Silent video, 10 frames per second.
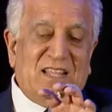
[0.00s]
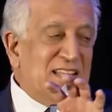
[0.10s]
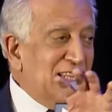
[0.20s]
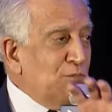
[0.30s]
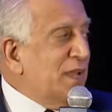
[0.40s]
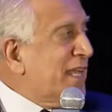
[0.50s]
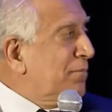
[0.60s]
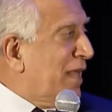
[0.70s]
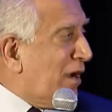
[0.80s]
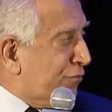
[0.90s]
that we
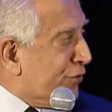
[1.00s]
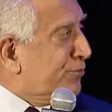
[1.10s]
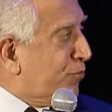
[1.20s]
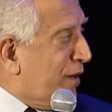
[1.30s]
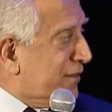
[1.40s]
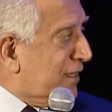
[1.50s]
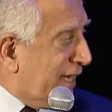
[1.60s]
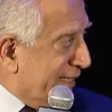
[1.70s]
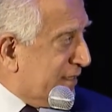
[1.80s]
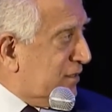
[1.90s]
kept our footprint
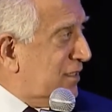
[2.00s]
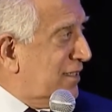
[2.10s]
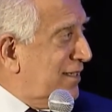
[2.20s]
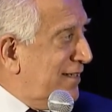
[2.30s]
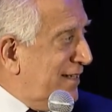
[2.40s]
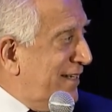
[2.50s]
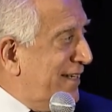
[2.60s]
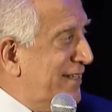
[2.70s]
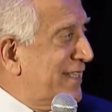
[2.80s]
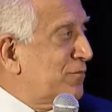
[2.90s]
light,
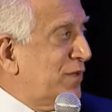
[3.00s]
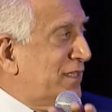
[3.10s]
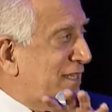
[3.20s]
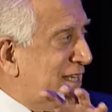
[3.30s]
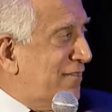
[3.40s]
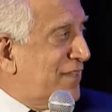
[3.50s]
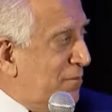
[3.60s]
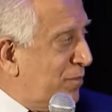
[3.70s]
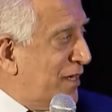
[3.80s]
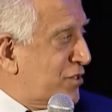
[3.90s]
that we didn't give the
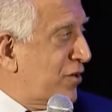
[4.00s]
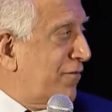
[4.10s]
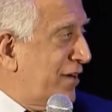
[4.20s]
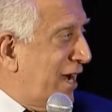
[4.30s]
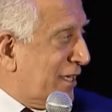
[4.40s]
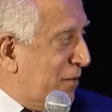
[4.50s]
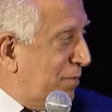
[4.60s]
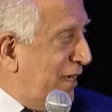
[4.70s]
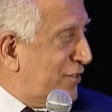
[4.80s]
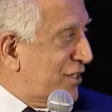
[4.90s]
impression of an
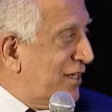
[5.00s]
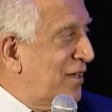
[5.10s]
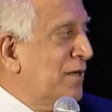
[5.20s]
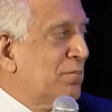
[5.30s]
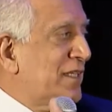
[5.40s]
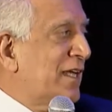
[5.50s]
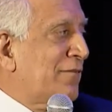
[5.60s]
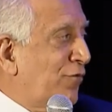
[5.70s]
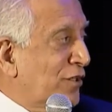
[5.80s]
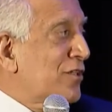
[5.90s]
occupation. Right. But
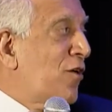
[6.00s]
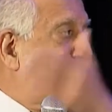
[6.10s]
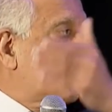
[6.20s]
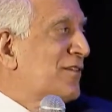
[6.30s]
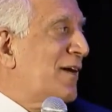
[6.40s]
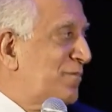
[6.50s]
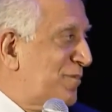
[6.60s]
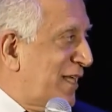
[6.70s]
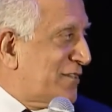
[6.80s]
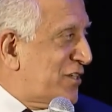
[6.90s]
unfortunately, over
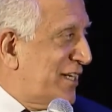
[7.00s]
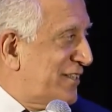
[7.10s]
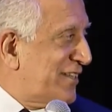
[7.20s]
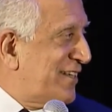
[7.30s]
time, that changed.